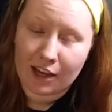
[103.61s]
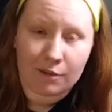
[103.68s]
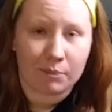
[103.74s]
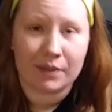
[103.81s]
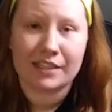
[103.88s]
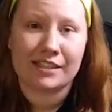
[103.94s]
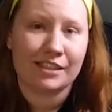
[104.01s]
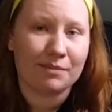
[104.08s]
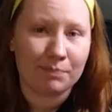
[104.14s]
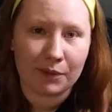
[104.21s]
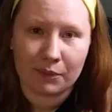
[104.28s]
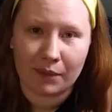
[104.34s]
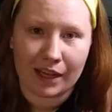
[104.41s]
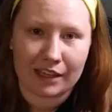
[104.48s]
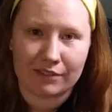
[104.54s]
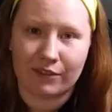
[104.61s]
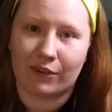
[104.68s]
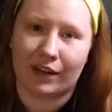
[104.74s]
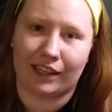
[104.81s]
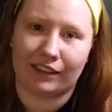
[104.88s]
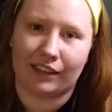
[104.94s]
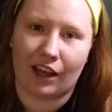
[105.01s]
but a simple wave or
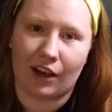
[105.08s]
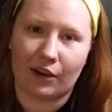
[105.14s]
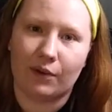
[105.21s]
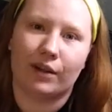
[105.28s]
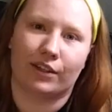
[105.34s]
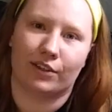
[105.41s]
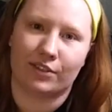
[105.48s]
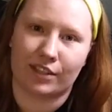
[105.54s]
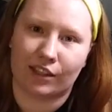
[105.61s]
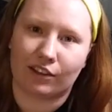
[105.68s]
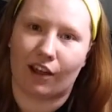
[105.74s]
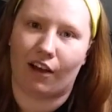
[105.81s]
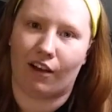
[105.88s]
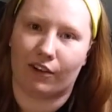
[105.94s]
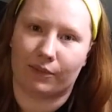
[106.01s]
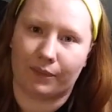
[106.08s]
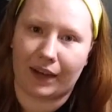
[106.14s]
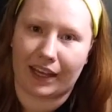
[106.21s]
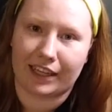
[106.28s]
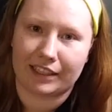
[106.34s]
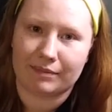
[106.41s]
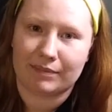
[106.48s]
hello goes a long
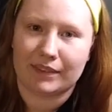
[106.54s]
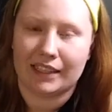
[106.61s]
way.